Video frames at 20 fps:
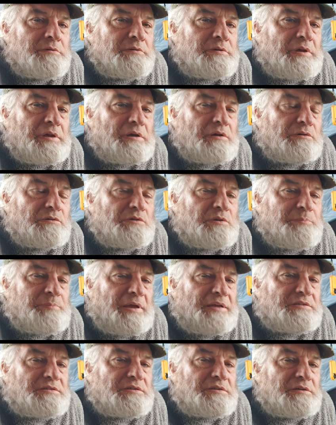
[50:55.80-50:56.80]
yeah, under
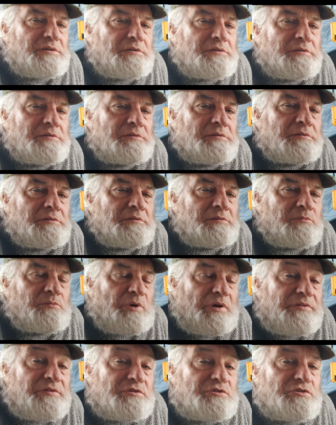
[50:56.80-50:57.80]
better
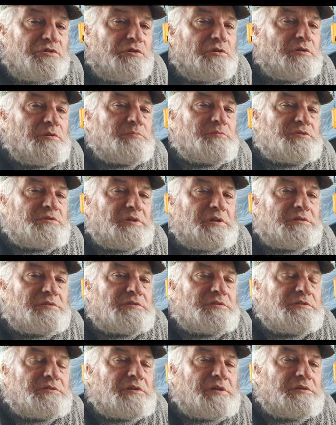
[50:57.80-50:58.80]
weather
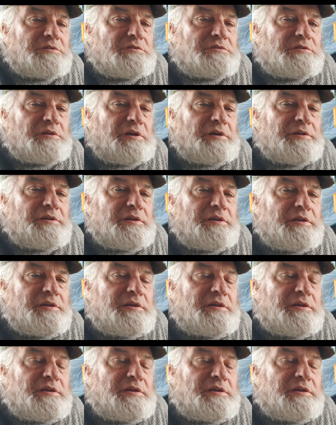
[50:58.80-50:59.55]
circumstances. Let's say